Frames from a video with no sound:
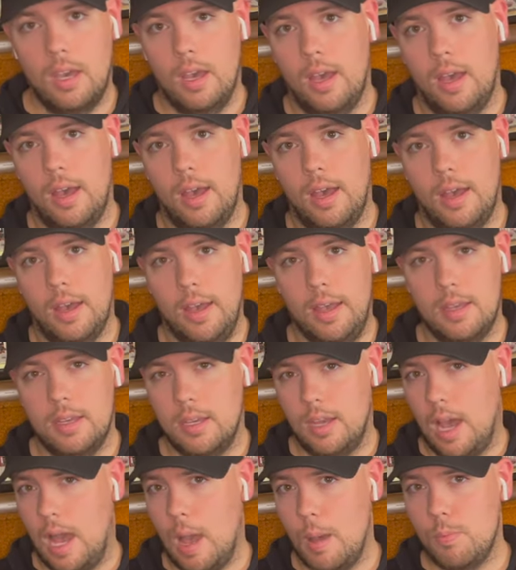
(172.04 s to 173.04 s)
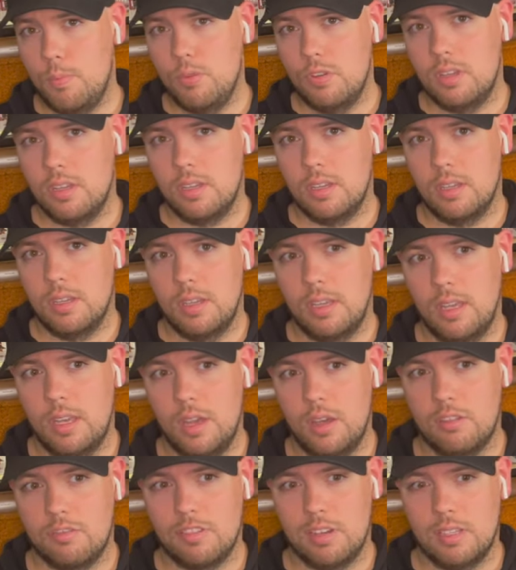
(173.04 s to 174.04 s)
Uh, Aubrey
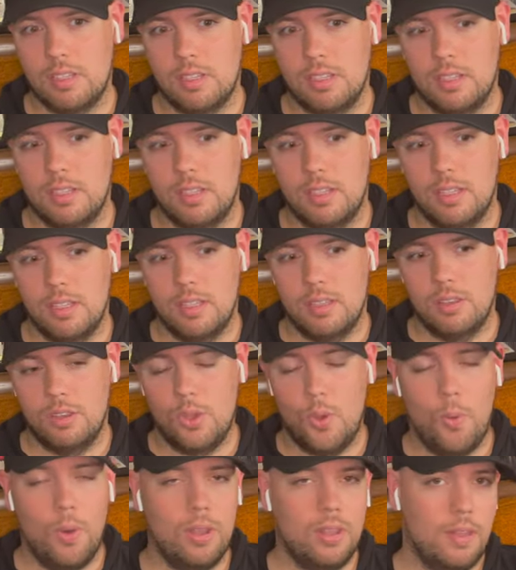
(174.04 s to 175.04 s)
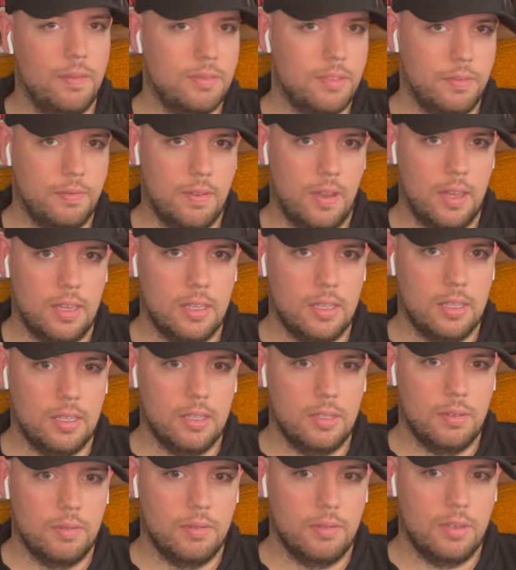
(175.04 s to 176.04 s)
has written No One Left to Fight,
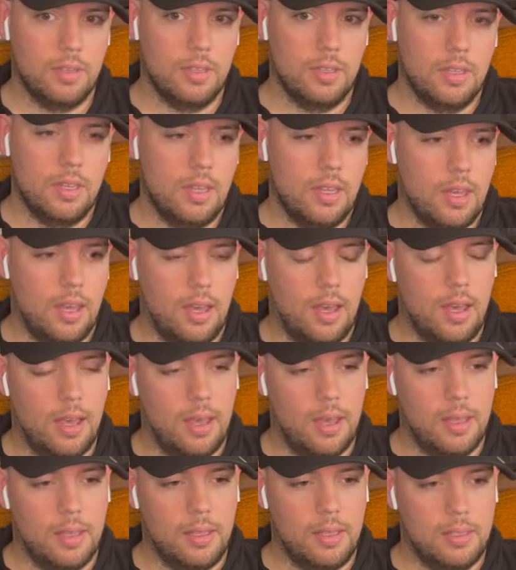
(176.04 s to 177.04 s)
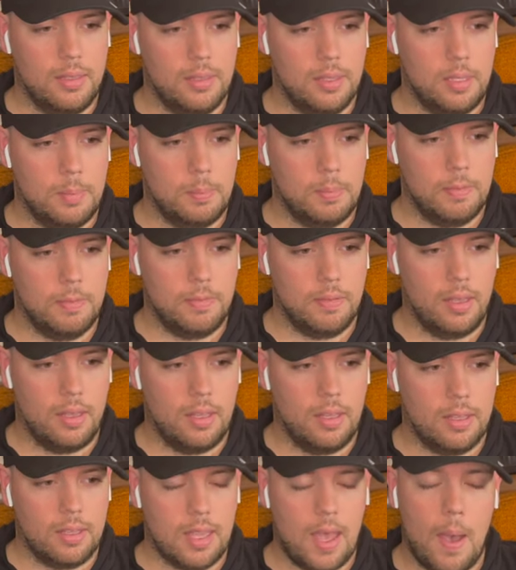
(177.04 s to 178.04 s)
uh, the
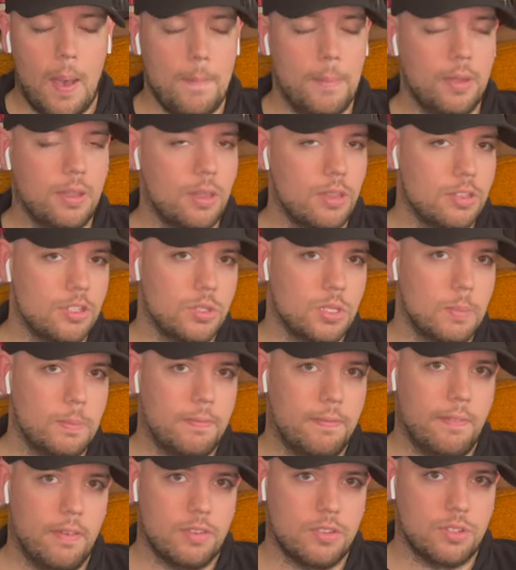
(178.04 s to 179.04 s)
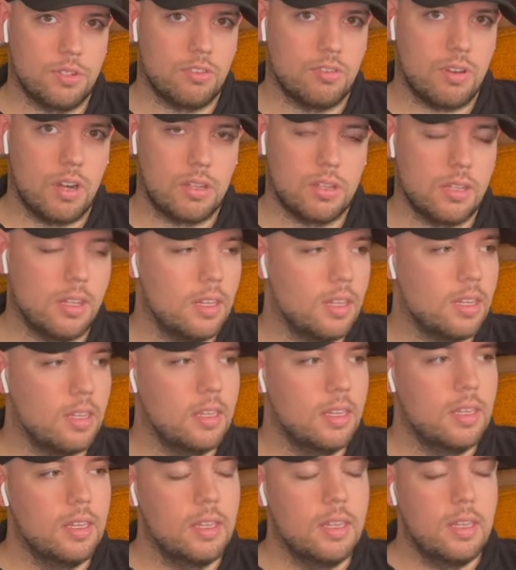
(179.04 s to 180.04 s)
uh, comic book history of professional wrestling,
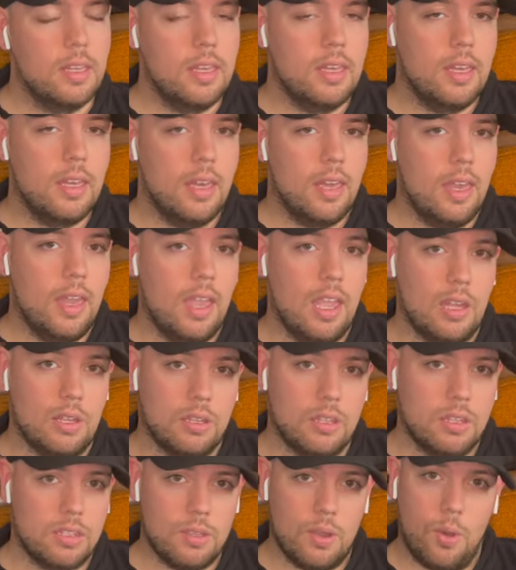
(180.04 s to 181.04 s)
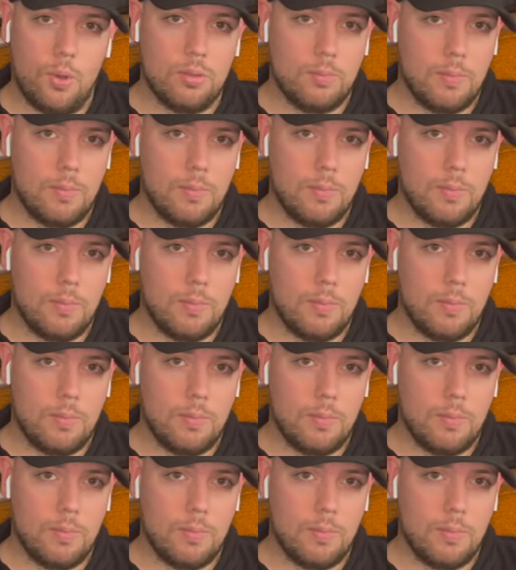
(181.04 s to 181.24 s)
and Stone